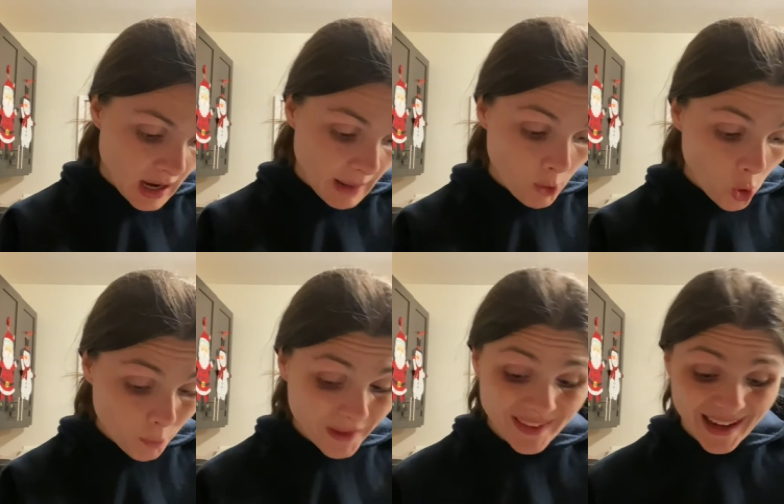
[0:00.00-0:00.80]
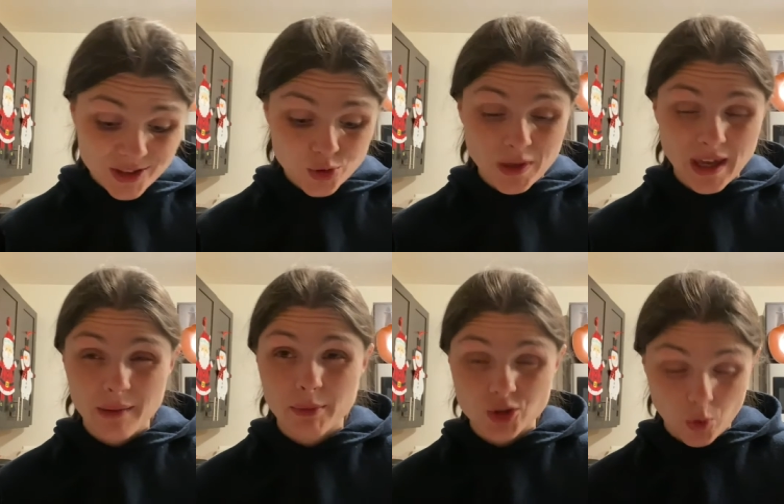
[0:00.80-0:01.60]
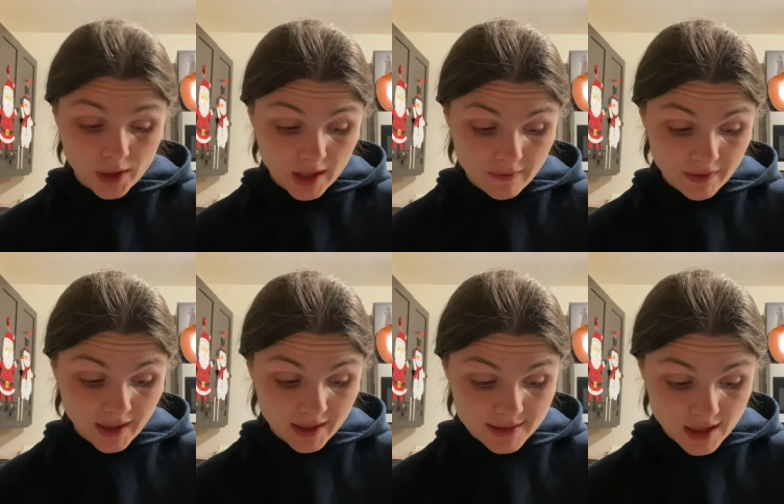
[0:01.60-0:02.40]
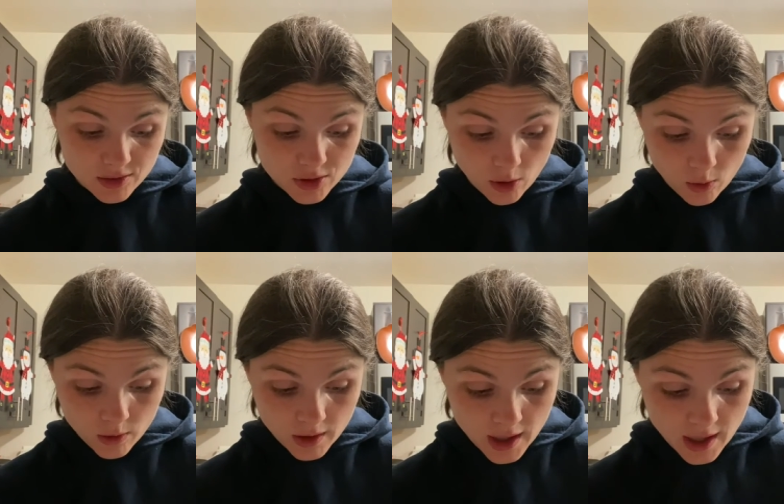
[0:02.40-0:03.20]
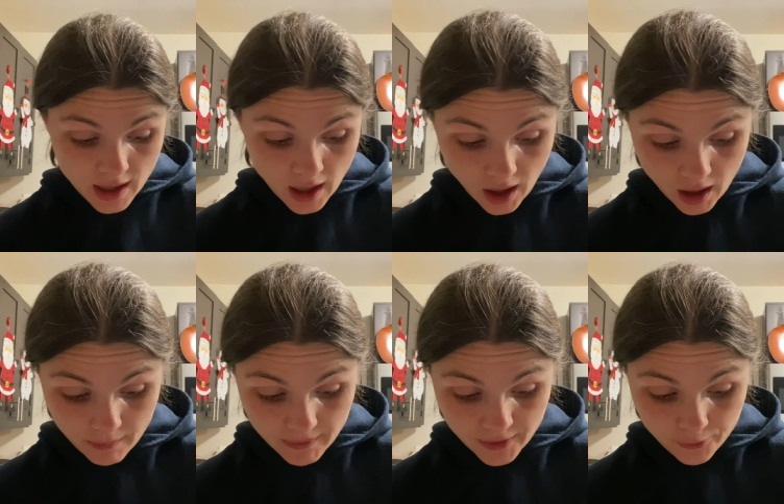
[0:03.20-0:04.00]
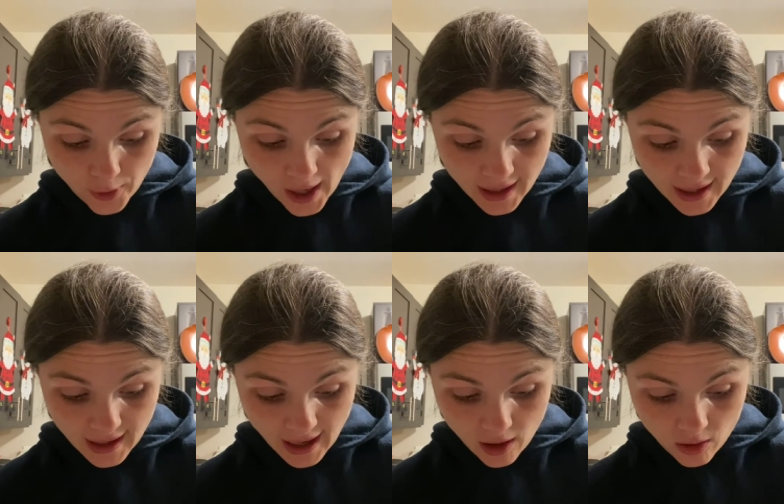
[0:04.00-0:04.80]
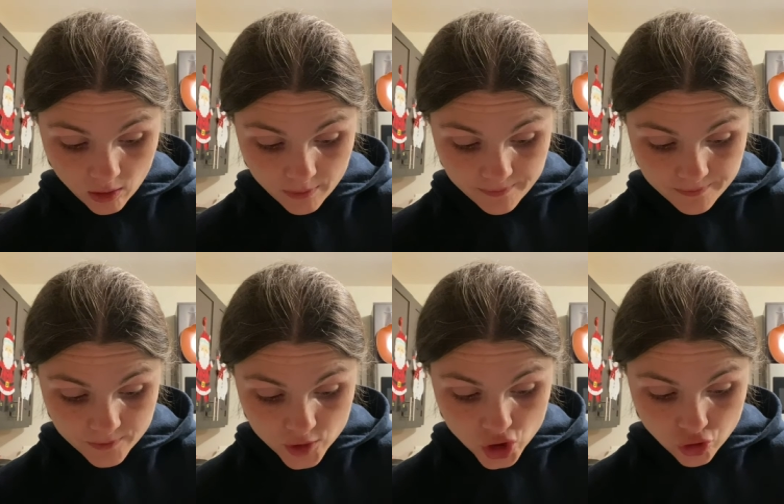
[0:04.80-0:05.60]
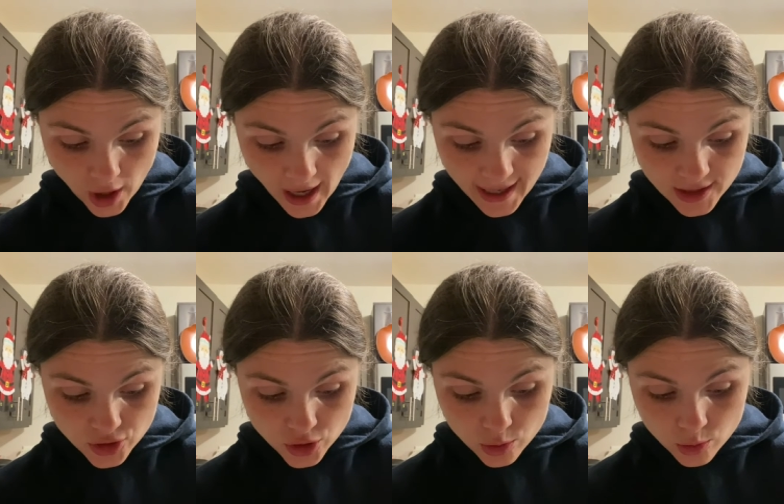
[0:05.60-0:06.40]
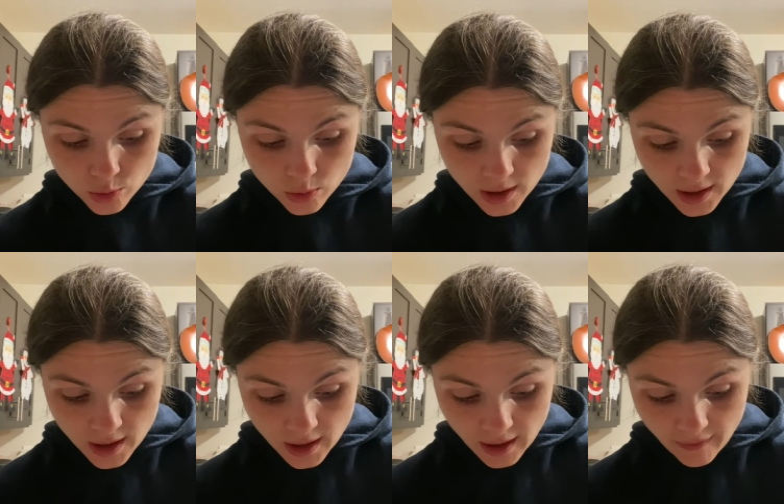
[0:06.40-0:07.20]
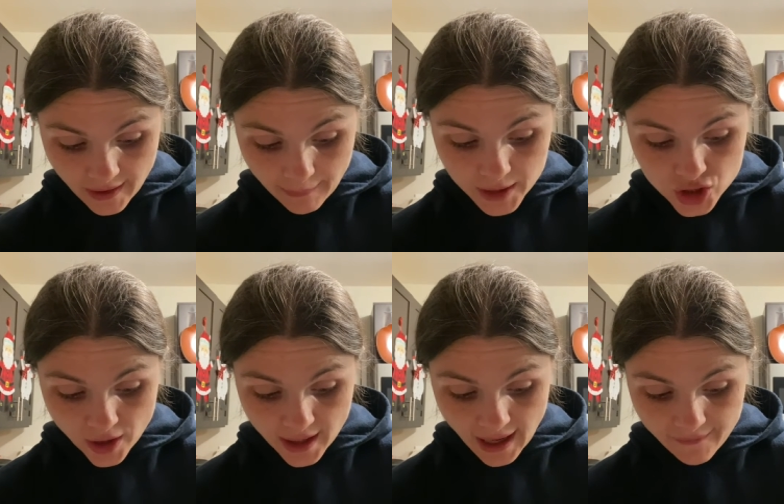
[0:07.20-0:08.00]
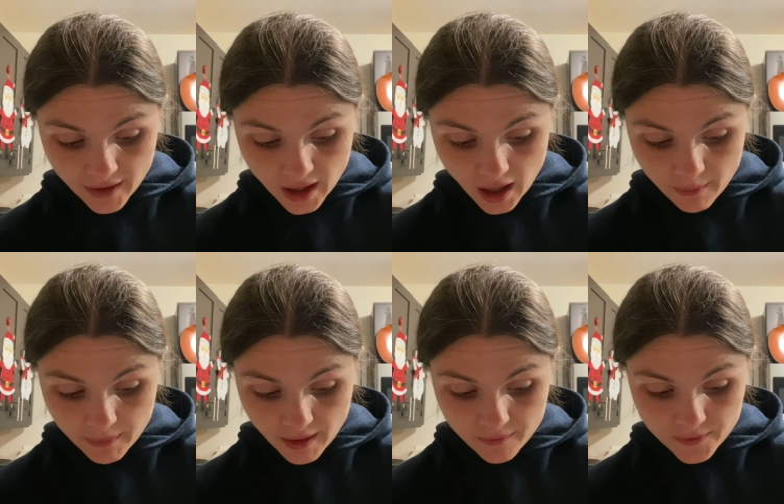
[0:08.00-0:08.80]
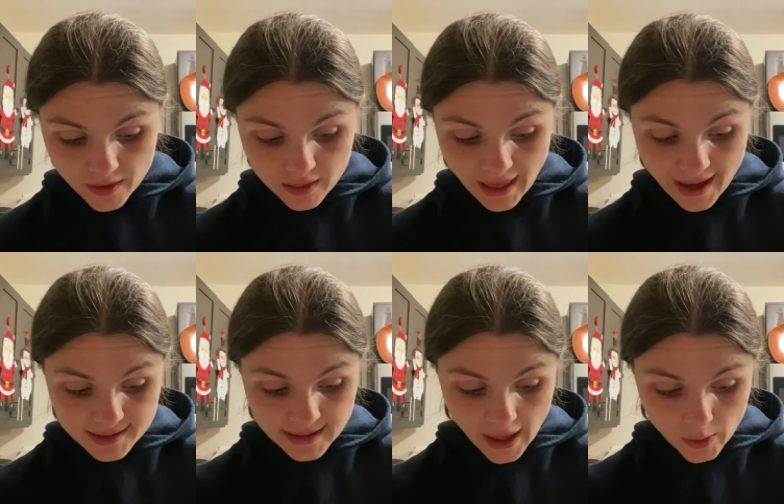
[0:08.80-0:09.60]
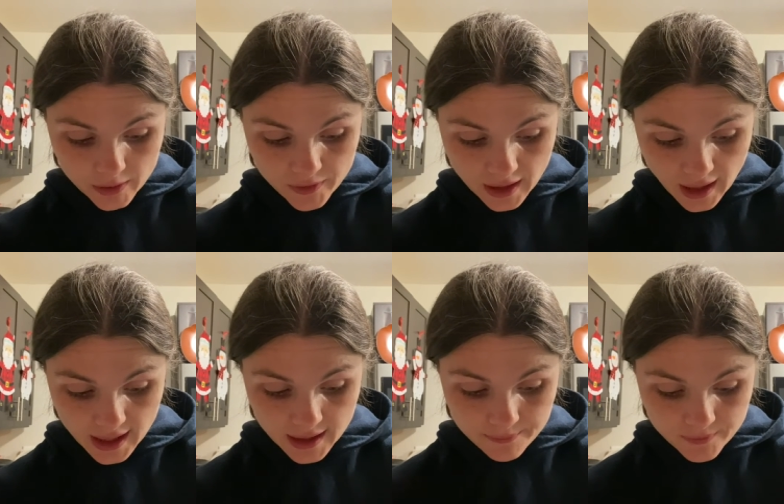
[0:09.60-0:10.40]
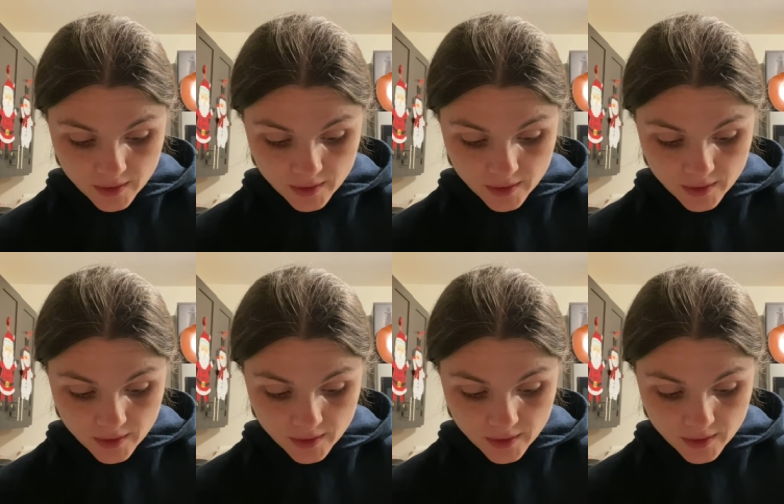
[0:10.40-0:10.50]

I'm hoping that I do get a majority of it, like I said. So, um, and then Friday I'll try to, like I'm going to try and have it come the last hour of the night.